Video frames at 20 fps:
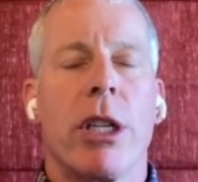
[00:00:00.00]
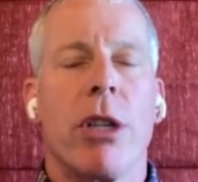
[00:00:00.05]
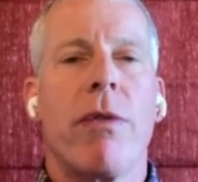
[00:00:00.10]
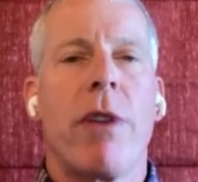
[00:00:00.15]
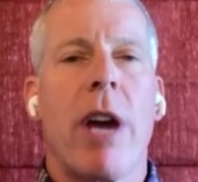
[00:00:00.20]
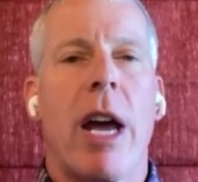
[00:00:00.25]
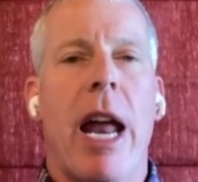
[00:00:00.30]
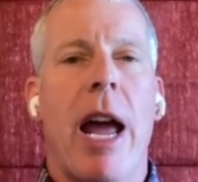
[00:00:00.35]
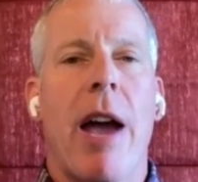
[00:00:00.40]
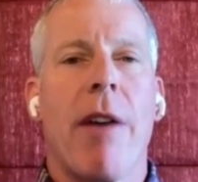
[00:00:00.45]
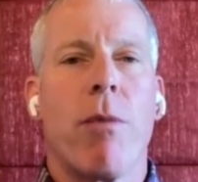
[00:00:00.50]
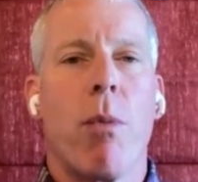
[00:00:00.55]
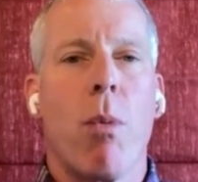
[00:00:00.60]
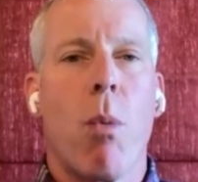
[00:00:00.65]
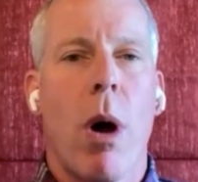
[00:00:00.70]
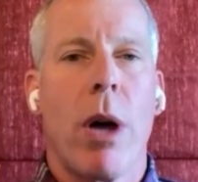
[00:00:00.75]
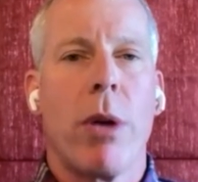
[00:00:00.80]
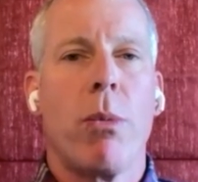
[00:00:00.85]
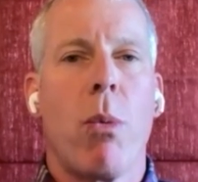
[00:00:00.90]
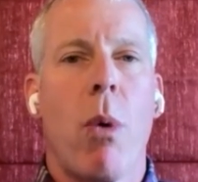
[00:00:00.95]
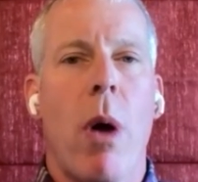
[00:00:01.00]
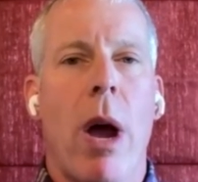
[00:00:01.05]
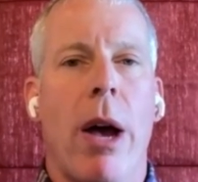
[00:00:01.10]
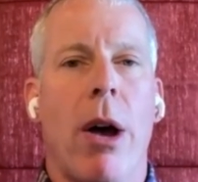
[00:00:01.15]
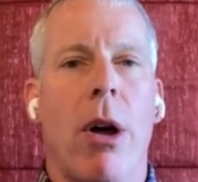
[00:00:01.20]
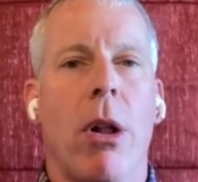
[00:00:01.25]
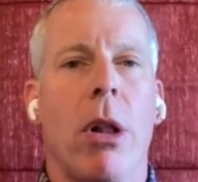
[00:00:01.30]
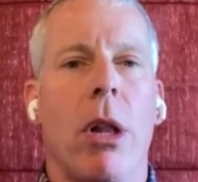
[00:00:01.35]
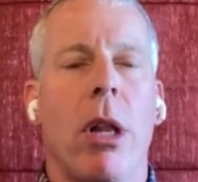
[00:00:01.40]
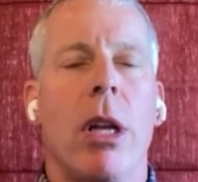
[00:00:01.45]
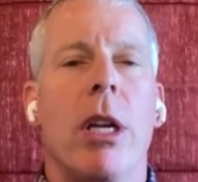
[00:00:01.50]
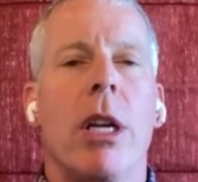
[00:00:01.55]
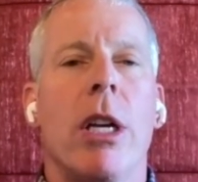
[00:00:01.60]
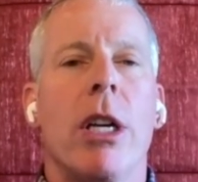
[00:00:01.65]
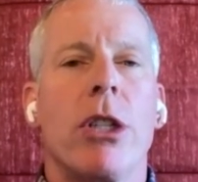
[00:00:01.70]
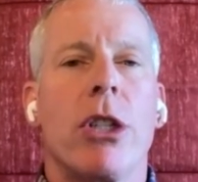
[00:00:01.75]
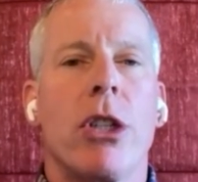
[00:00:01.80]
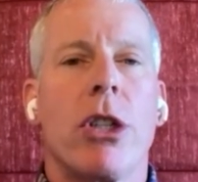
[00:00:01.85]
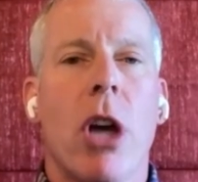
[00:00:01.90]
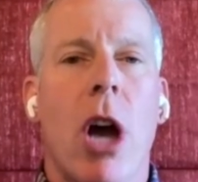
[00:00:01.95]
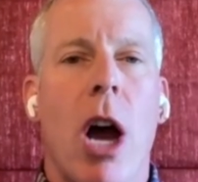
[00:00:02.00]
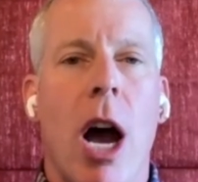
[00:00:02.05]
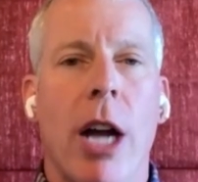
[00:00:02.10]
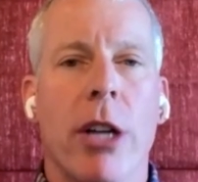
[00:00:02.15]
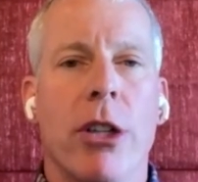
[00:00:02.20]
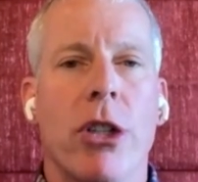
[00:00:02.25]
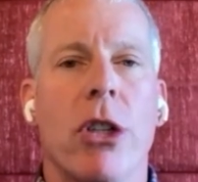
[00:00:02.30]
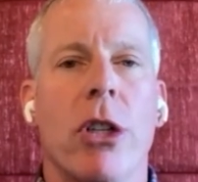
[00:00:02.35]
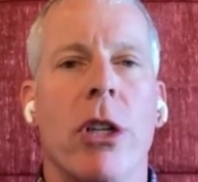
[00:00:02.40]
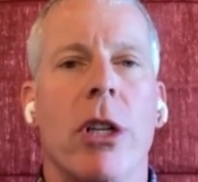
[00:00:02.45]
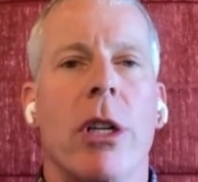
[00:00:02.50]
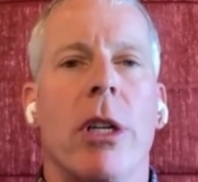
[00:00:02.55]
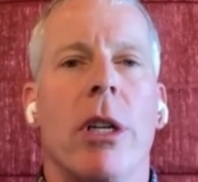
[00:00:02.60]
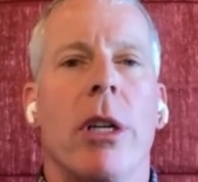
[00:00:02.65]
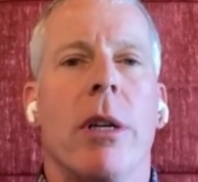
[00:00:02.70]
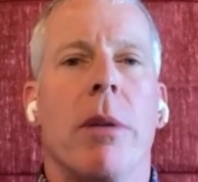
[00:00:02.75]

you've got to have one well touch